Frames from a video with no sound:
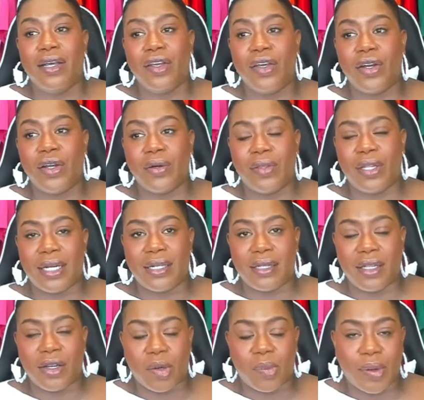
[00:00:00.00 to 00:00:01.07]
that
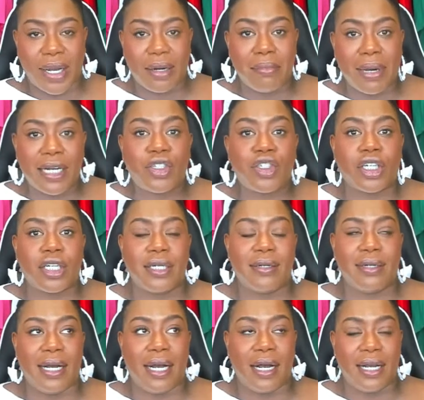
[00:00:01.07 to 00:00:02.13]
their brand mantra
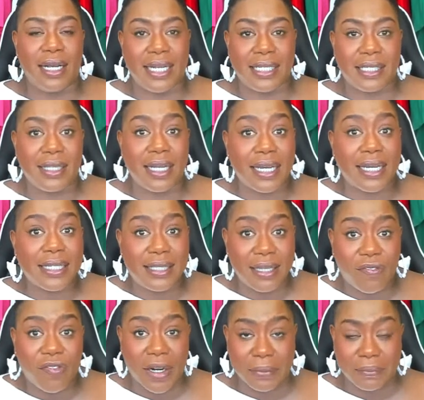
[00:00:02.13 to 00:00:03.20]
is think
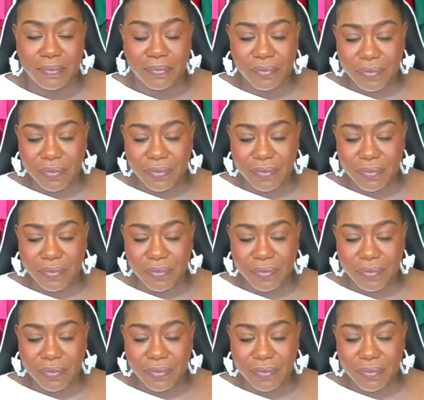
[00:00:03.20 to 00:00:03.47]
different?